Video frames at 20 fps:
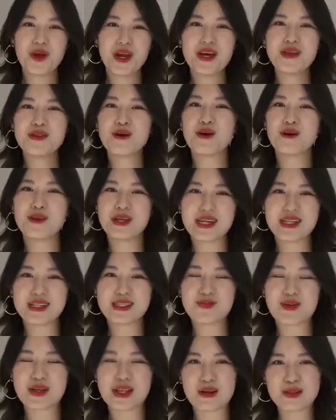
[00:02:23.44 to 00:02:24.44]
What I
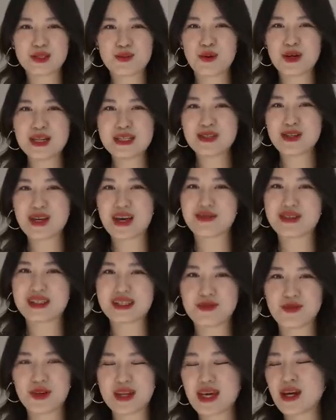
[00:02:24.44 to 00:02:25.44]
noticed when I was putting together
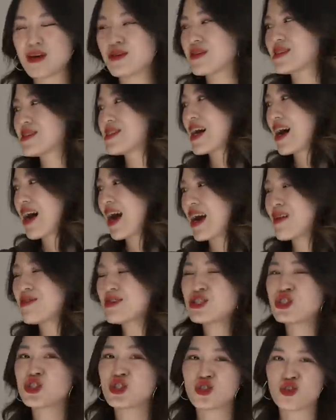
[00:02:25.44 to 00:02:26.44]
this video is that I have
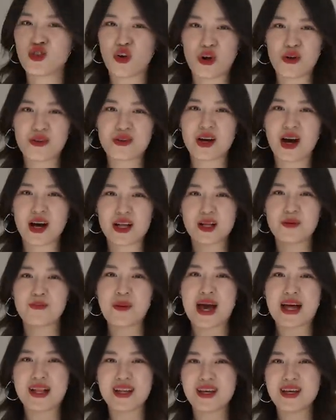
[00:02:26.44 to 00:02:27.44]
a strong color
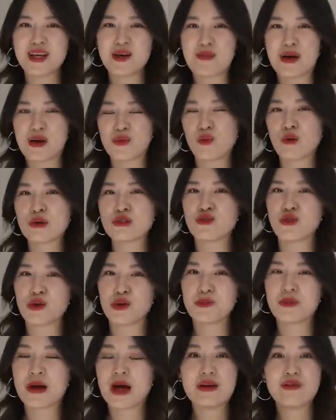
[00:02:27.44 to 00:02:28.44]
palette in my
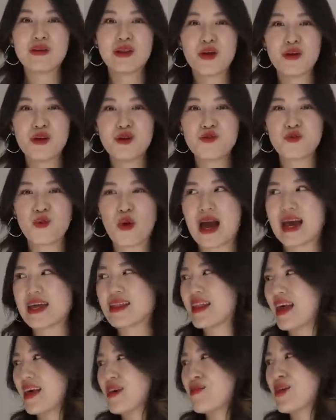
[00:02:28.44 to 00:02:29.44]
wardrobe. I have a lot of white,
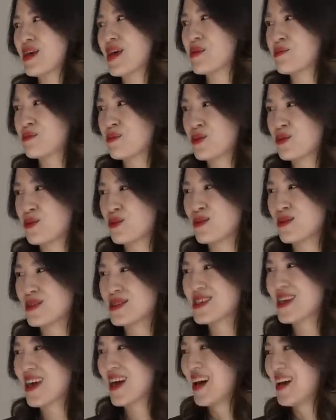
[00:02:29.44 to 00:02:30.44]
navy, and
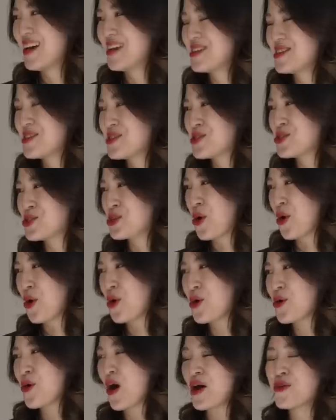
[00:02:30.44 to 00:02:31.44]
blues.
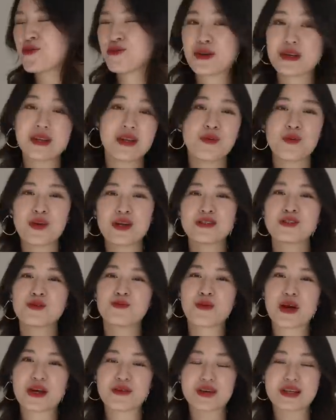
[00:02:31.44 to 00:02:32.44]
So I really wanted to
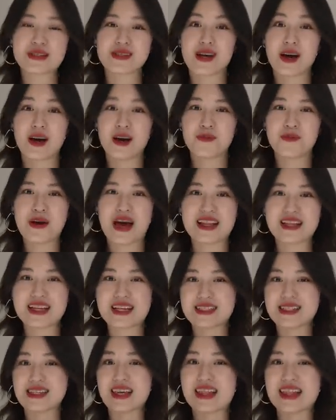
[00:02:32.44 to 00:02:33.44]
break things up at
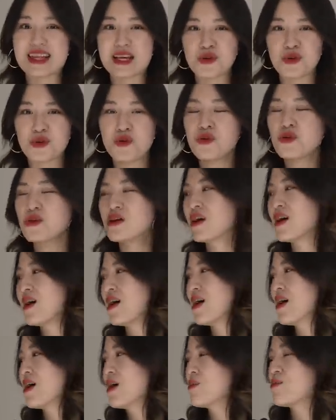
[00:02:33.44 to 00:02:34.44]
least a little
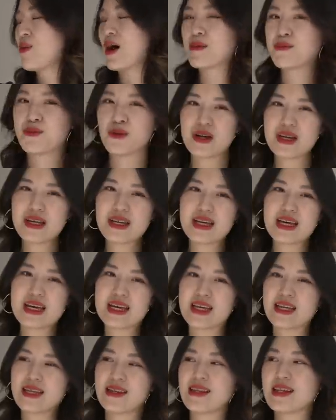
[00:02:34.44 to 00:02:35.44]
by bringing
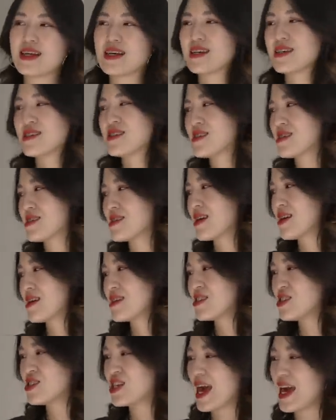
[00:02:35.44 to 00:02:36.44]
in this
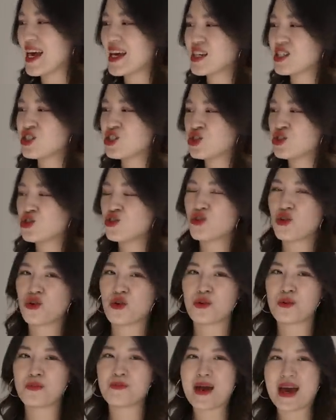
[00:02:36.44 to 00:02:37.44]
sage
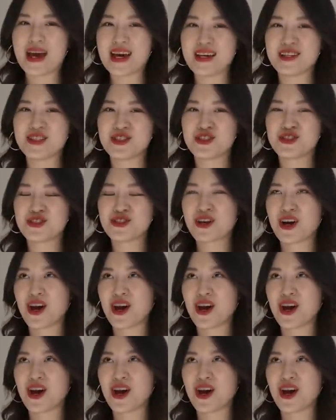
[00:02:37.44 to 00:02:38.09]
or beige